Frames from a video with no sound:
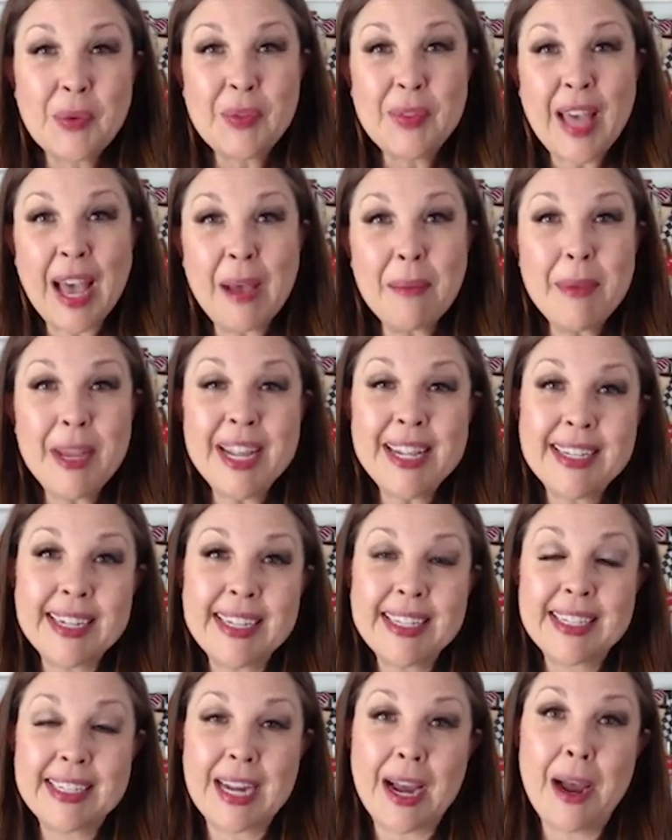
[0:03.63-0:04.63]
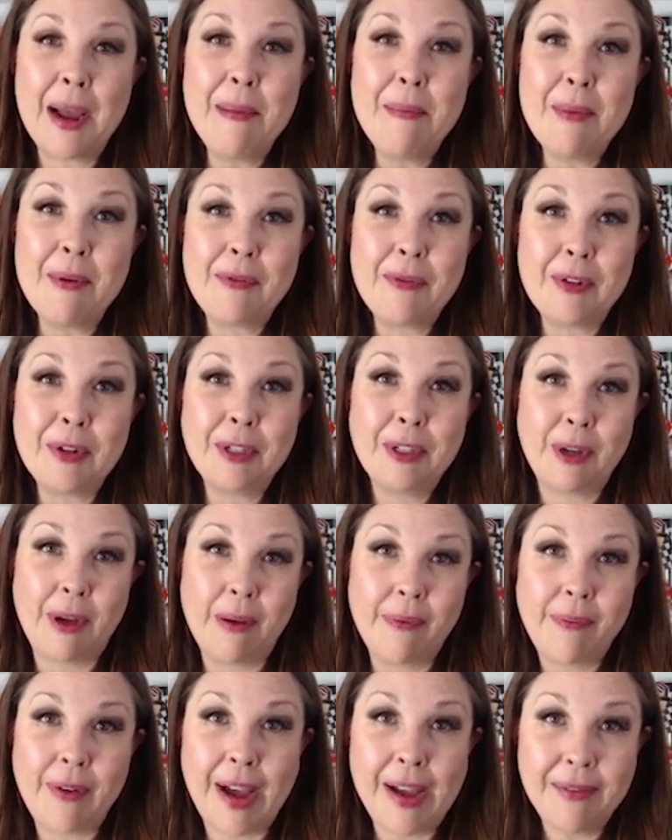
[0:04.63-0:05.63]
So that means it's time
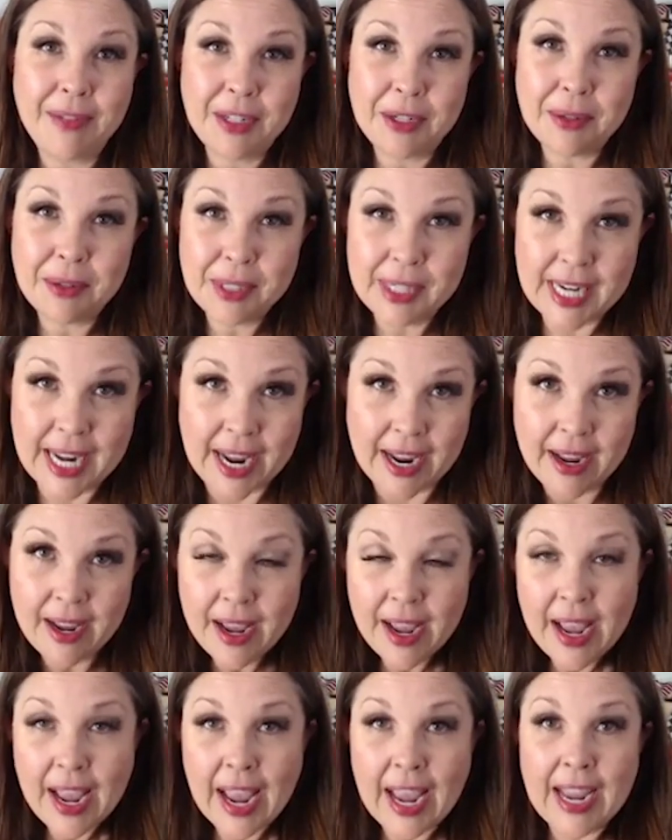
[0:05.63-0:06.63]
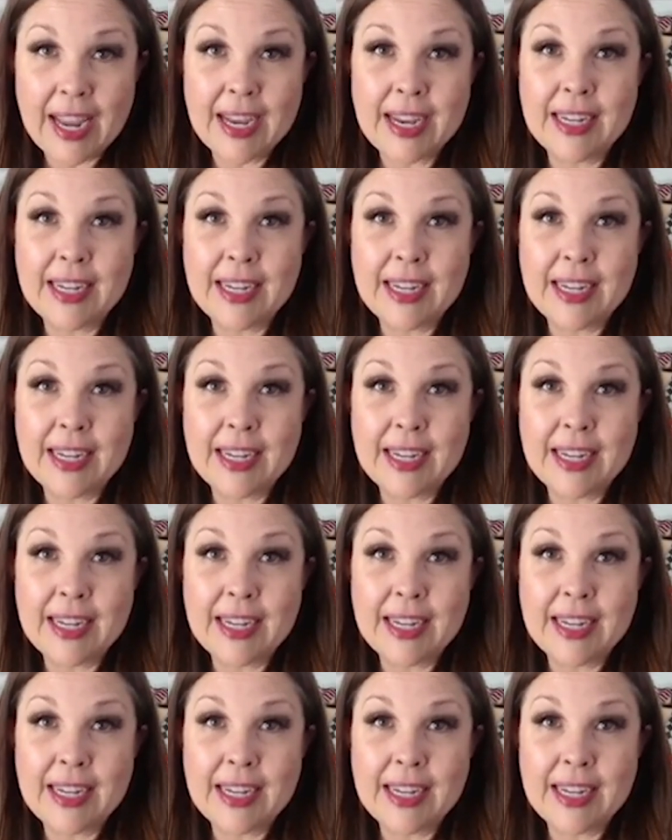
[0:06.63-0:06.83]
for Top 5 Tuesday.